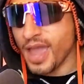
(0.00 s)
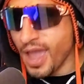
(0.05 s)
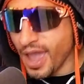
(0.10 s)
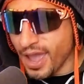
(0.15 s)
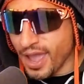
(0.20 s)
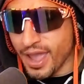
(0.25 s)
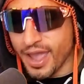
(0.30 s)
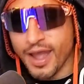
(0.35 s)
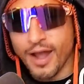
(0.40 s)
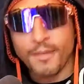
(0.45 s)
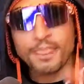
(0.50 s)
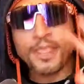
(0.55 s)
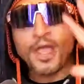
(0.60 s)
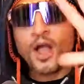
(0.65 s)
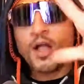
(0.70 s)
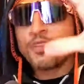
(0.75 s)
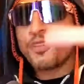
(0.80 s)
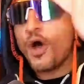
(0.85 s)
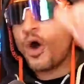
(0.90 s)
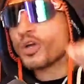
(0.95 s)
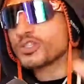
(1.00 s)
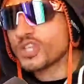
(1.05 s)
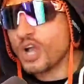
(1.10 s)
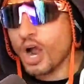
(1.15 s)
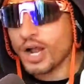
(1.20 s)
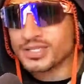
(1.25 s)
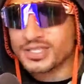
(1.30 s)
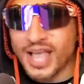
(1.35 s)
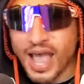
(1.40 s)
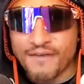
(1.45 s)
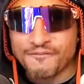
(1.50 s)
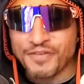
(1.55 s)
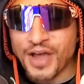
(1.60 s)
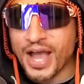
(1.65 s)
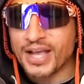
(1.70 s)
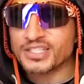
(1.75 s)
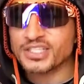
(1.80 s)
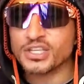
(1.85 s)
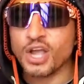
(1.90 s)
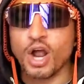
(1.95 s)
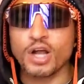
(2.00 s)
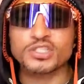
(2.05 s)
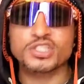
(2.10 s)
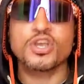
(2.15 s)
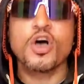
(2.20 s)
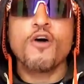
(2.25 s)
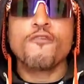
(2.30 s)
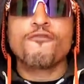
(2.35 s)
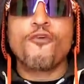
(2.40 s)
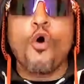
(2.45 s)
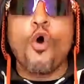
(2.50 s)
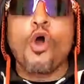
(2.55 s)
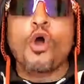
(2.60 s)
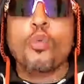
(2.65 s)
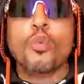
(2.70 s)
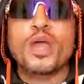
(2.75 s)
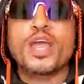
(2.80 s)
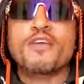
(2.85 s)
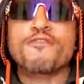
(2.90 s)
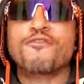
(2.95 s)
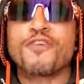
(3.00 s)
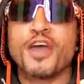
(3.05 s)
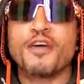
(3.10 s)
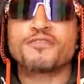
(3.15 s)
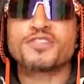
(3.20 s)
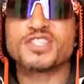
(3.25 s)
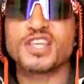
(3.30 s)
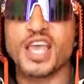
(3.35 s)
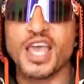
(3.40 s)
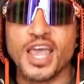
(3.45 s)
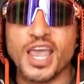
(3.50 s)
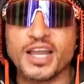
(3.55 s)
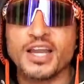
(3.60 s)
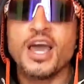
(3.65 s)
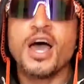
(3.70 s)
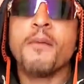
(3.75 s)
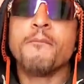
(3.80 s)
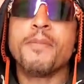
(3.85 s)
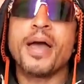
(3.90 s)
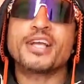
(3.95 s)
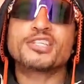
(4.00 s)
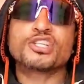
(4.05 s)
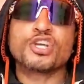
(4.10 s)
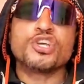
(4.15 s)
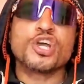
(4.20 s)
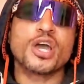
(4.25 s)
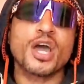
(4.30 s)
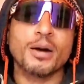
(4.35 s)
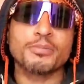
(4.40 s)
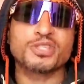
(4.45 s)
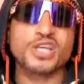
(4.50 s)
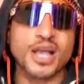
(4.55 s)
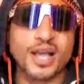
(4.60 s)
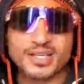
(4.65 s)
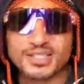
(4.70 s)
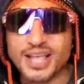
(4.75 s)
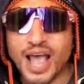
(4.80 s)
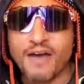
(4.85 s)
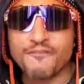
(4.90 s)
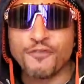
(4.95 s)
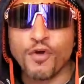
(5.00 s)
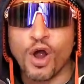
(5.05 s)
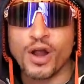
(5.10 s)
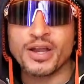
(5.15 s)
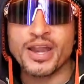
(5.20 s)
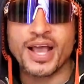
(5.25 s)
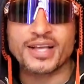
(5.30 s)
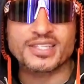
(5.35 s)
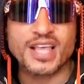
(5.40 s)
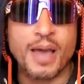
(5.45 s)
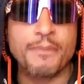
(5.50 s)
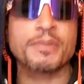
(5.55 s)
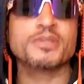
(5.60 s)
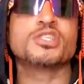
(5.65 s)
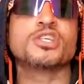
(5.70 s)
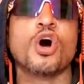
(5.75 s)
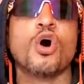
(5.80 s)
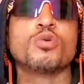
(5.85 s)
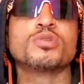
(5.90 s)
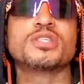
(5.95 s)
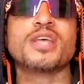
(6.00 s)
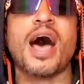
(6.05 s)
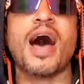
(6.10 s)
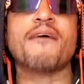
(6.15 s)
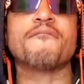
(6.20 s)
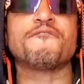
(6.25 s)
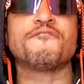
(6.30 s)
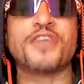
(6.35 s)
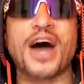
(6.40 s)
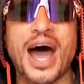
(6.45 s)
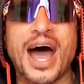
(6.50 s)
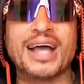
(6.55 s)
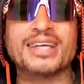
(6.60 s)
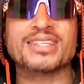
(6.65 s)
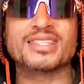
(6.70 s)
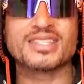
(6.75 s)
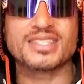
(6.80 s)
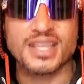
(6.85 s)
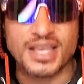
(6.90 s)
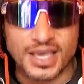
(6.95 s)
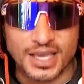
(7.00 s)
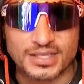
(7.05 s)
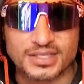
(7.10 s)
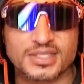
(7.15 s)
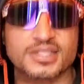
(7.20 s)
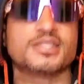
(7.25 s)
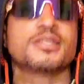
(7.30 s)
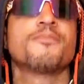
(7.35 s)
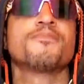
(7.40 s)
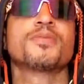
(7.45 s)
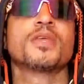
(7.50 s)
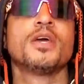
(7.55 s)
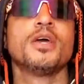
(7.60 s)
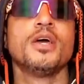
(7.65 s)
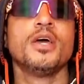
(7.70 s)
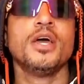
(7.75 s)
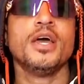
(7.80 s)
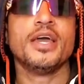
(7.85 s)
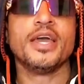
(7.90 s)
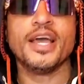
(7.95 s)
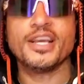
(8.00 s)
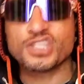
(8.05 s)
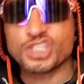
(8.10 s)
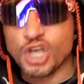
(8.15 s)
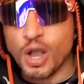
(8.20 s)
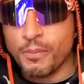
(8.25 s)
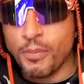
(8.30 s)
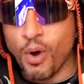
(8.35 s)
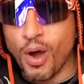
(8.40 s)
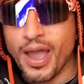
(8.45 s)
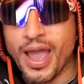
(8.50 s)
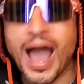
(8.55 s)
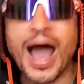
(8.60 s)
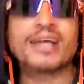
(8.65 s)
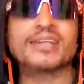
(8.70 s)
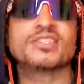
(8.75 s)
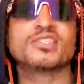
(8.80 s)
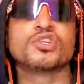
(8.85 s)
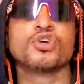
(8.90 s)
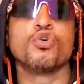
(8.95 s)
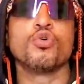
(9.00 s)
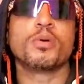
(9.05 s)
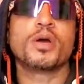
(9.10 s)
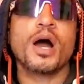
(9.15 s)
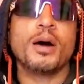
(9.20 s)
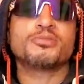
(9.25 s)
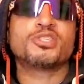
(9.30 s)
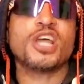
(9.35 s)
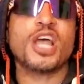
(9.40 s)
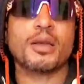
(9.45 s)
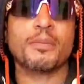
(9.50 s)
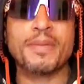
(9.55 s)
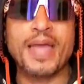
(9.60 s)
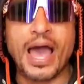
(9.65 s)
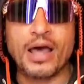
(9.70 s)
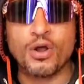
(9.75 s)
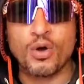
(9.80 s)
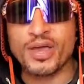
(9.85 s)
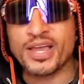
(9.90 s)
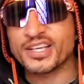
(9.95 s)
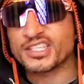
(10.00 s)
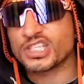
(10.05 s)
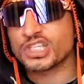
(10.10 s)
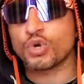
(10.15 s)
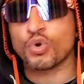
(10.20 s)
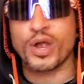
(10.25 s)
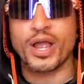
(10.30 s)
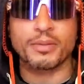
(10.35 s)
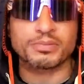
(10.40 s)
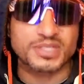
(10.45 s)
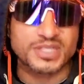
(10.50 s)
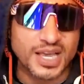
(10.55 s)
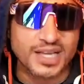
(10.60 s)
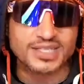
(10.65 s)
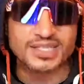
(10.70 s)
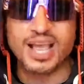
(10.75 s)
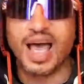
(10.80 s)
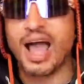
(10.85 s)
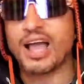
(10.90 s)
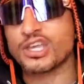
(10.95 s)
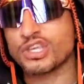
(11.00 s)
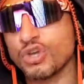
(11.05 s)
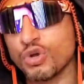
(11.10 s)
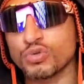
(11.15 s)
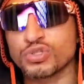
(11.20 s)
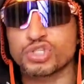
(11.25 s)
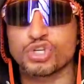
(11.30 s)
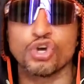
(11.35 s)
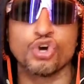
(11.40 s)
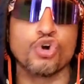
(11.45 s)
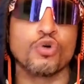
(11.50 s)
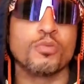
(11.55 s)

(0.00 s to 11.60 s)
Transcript: Yeah, those are our top 5 starts for week 15. Make sure you come check us out for our next episode, Top 5 Sits. It's your boy Hot Soup. Come check me out on Instagram, TikTok, YouTube.